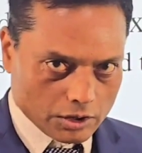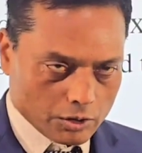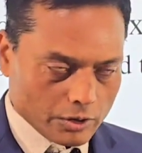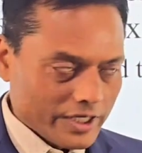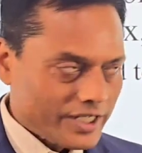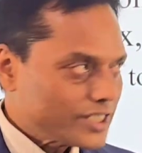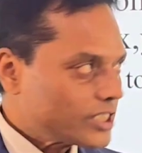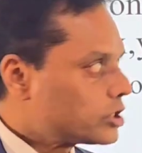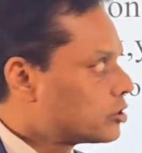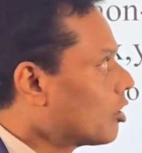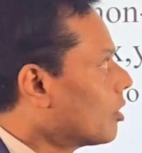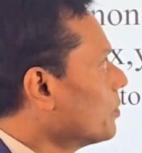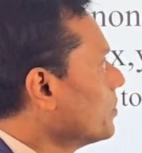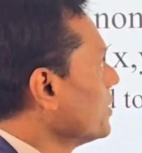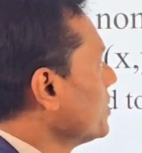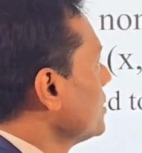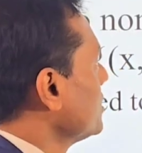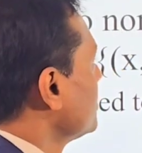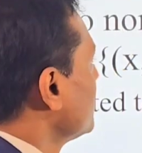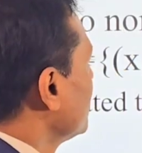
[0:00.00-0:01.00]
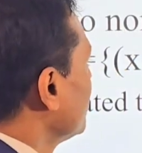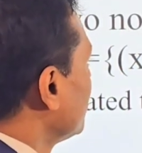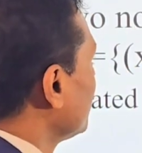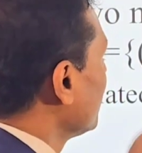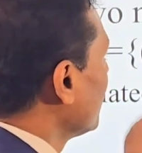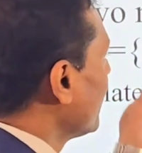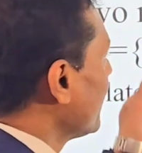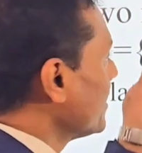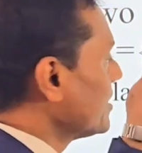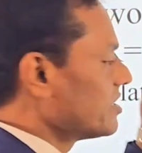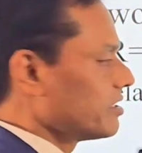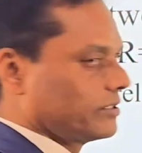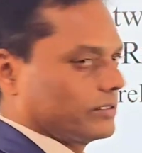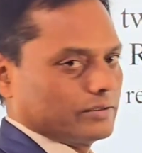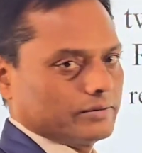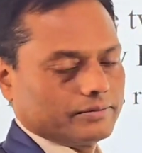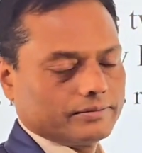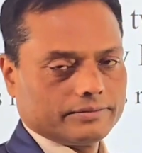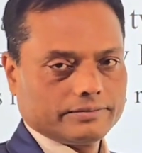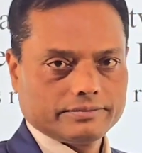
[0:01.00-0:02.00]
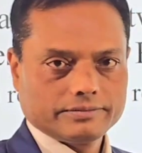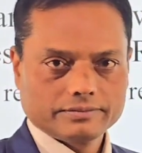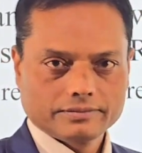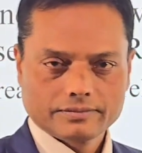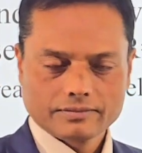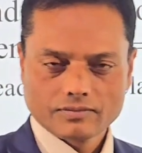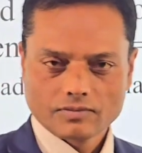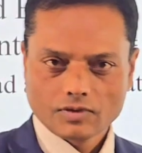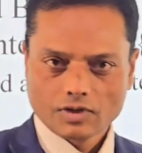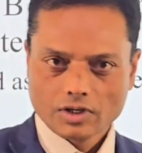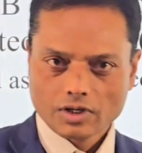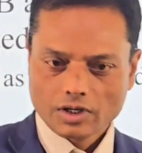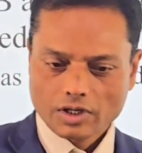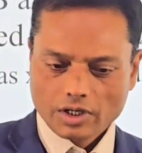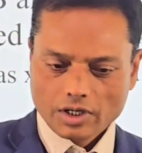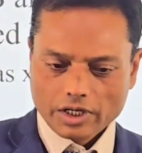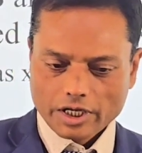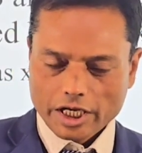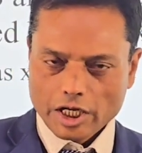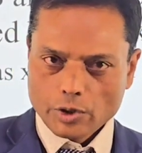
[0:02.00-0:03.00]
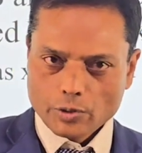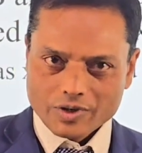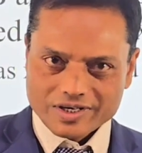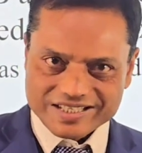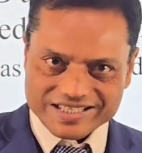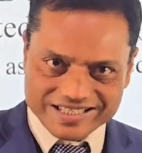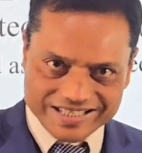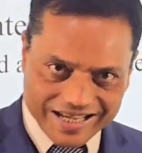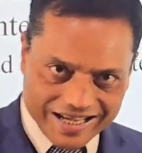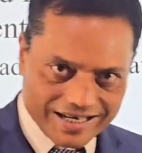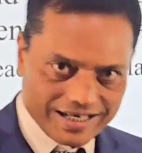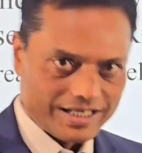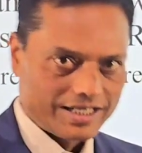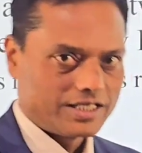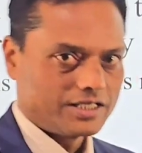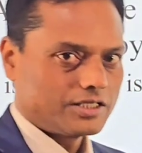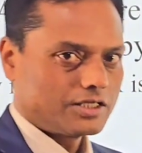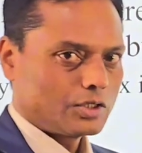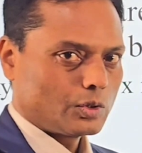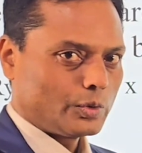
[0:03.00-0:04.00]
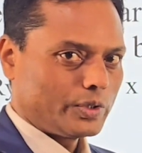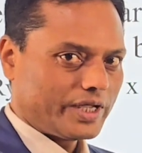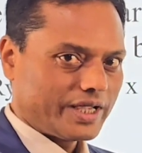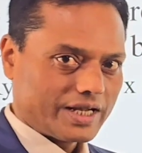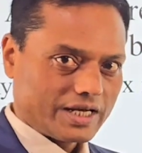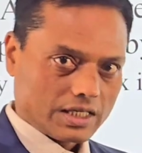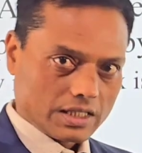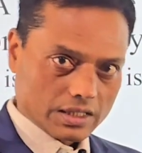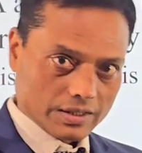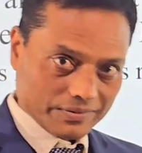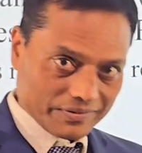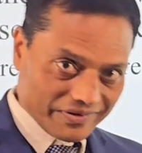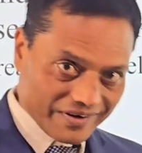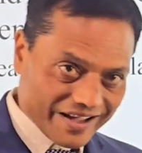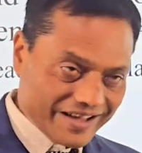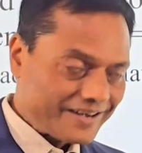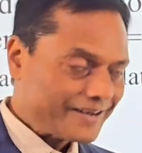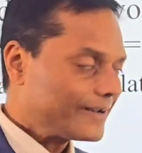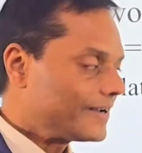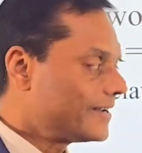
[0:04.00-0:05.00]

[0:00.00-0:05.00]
Today's topic is relation. In one sentence, we can define